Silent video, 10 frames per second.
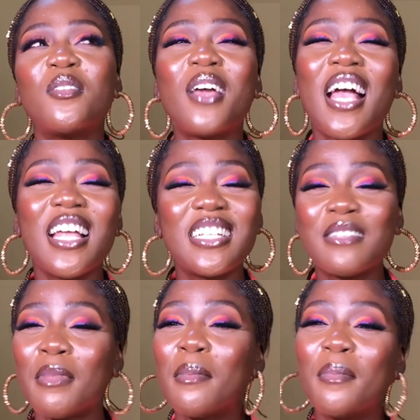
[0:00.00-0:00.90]
I had it
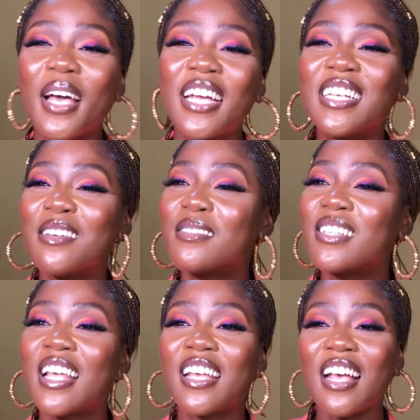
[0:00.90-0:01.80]
in my mind. I was
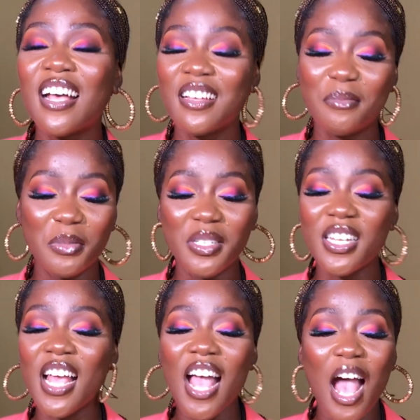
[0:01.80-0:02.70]
like, but
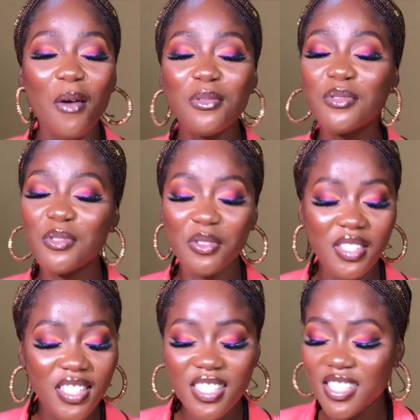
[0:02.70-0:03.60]
I was just